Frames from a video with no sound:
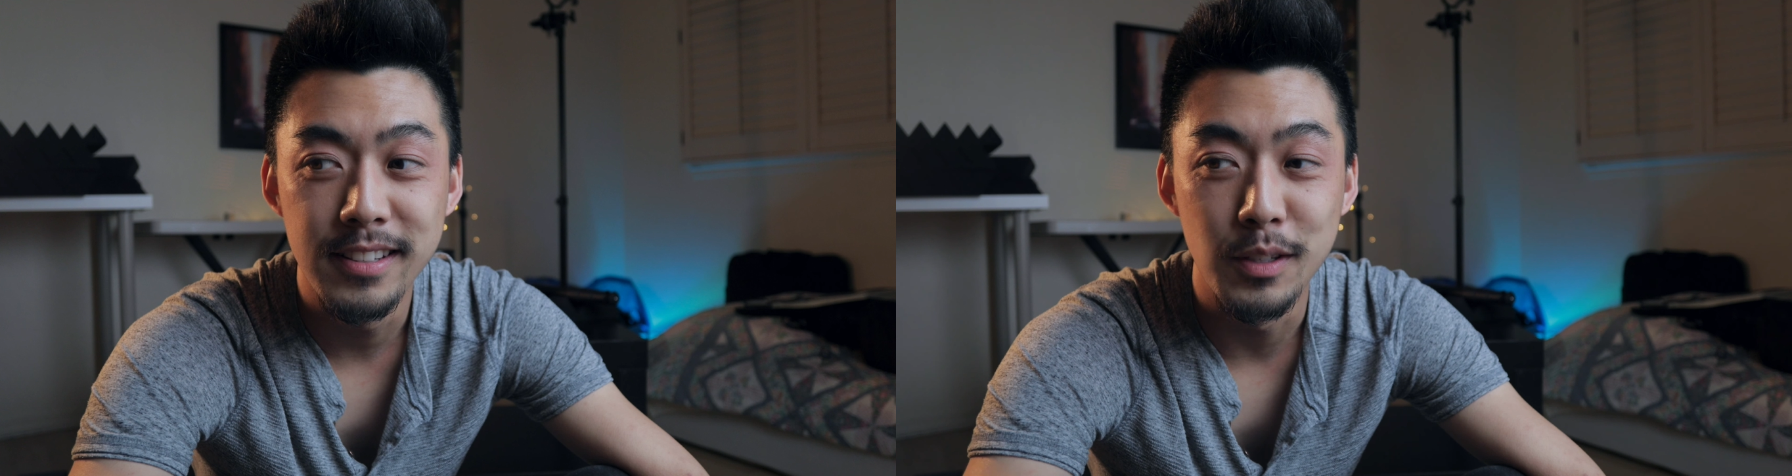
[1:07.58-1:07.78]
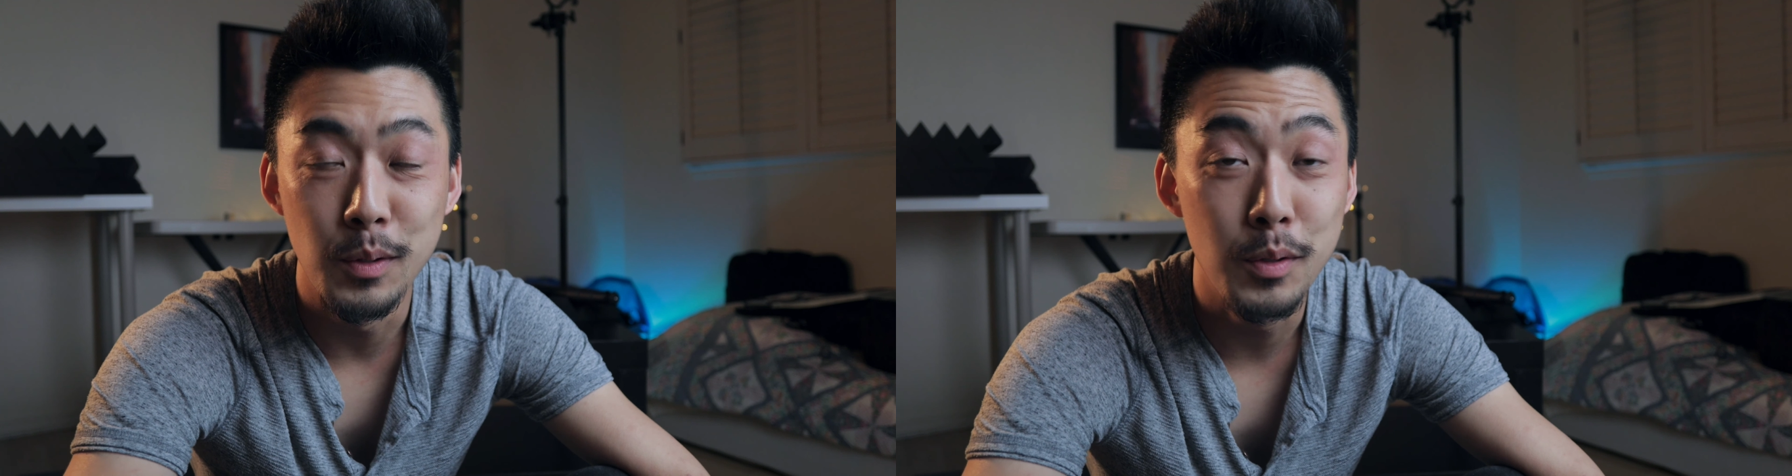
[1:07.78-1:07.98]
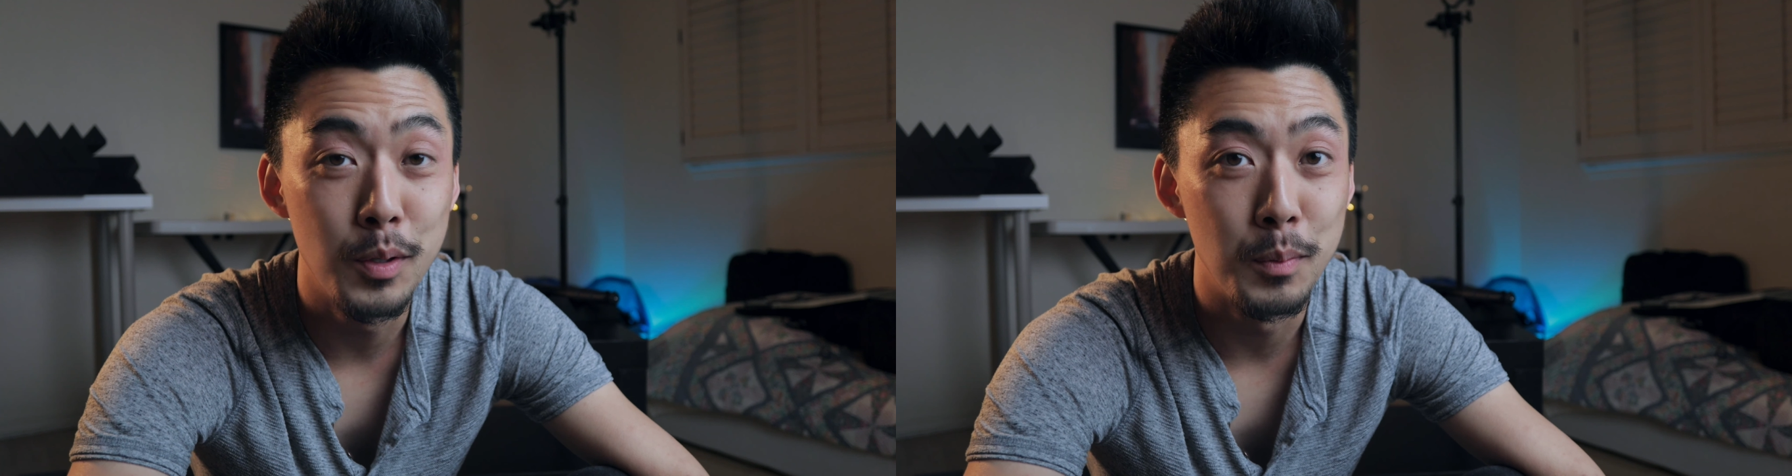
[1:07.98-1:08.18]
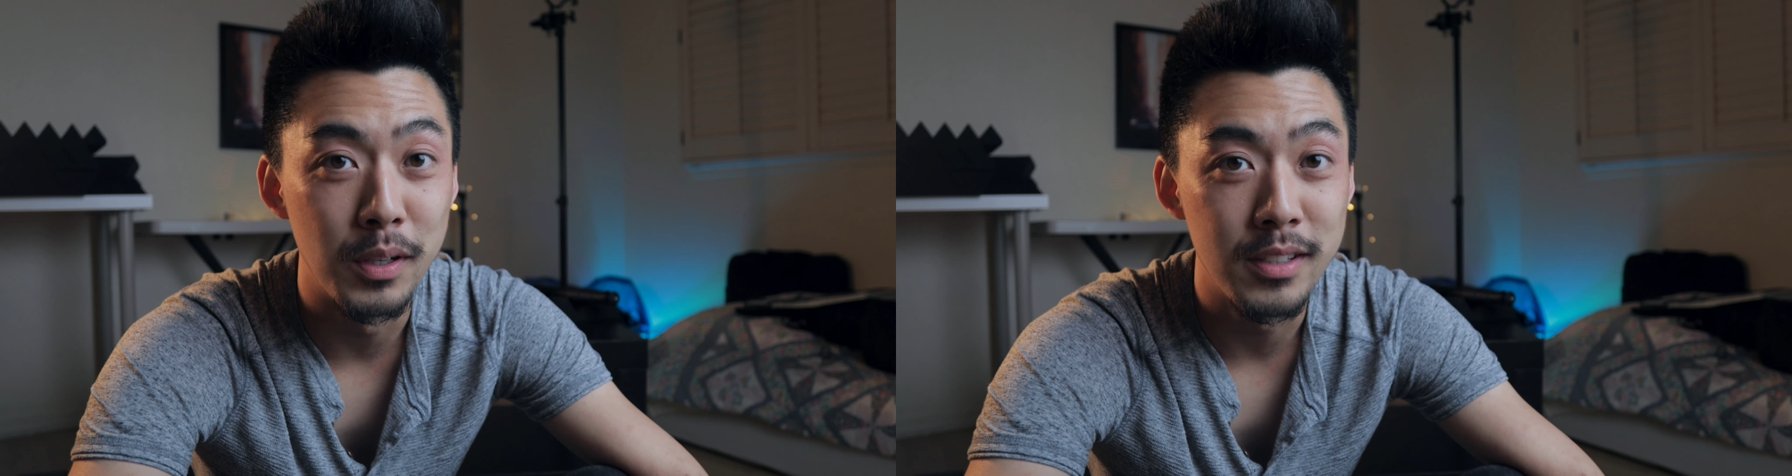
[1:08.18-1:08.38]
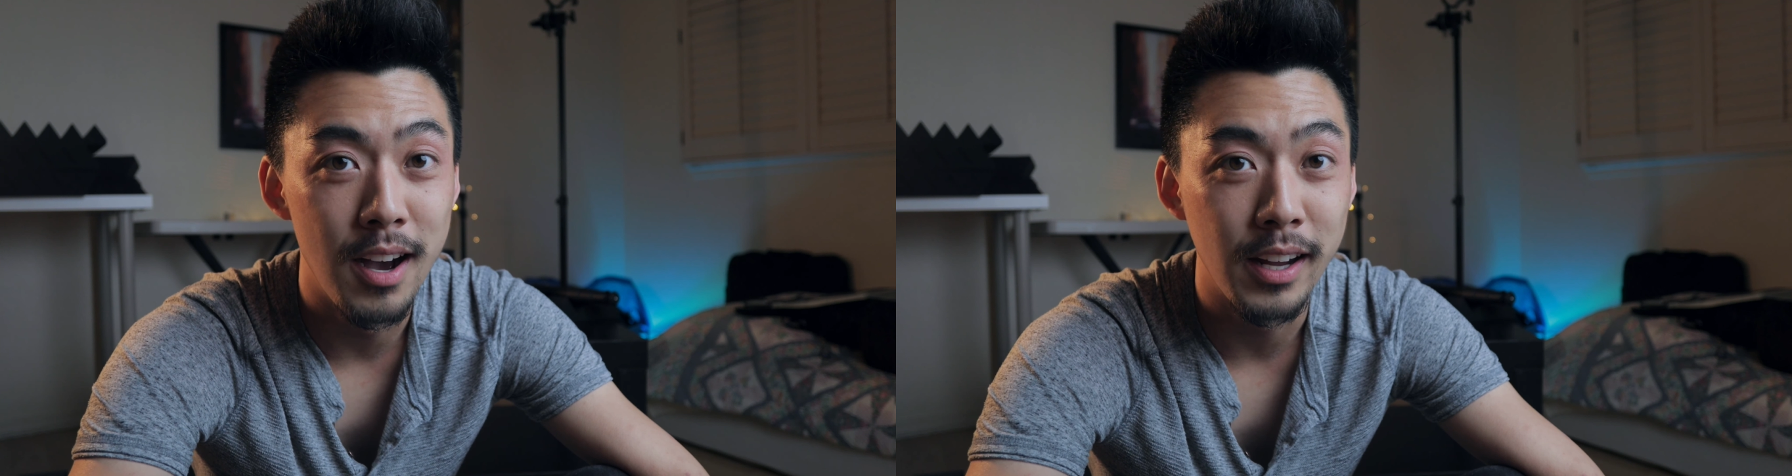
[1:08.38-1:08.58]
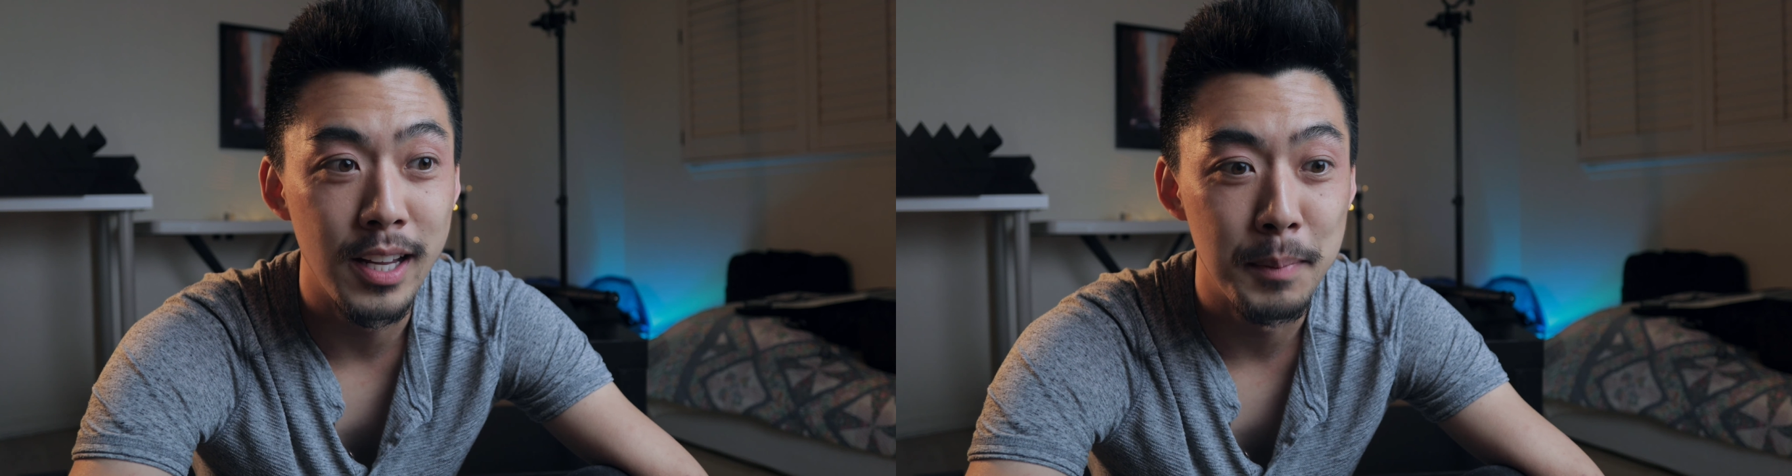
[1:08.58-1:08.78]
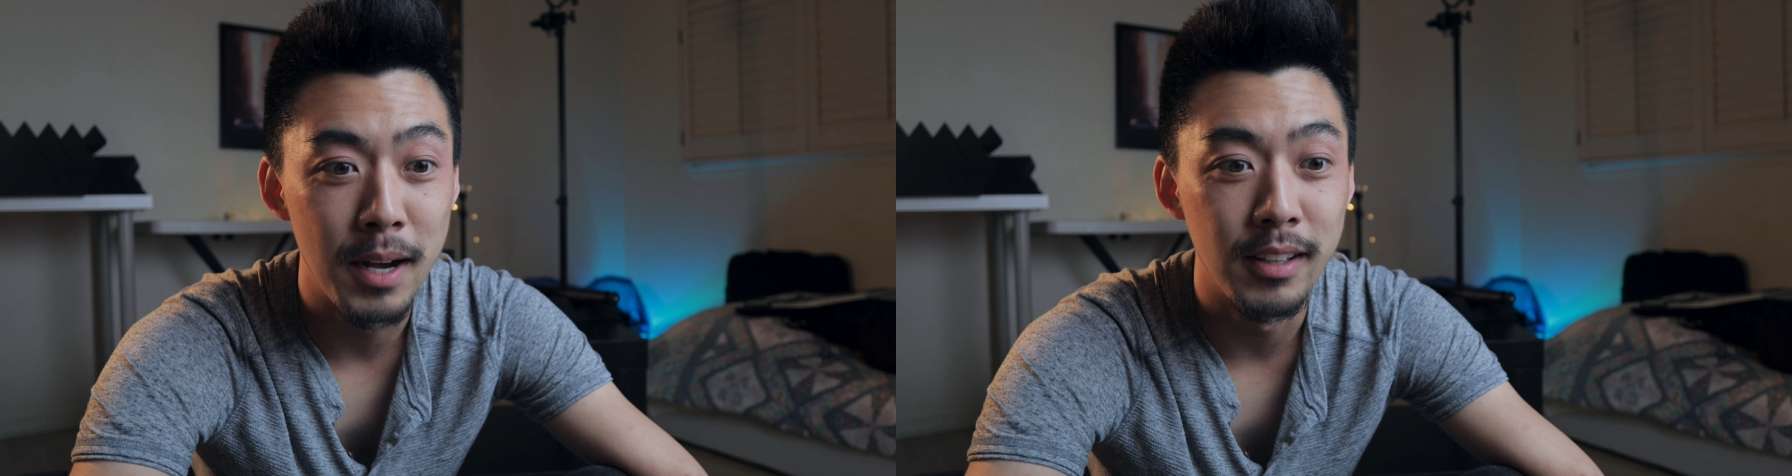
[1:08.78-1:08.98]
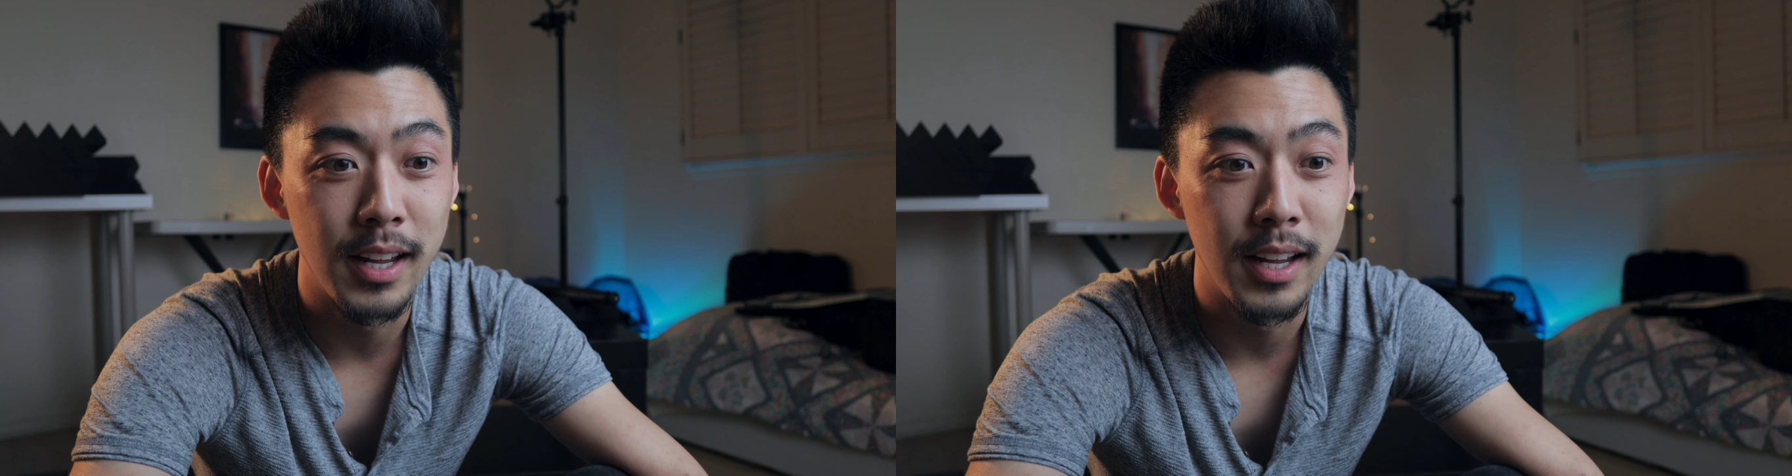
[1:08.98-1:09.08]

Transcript: is YouTube we're talking about.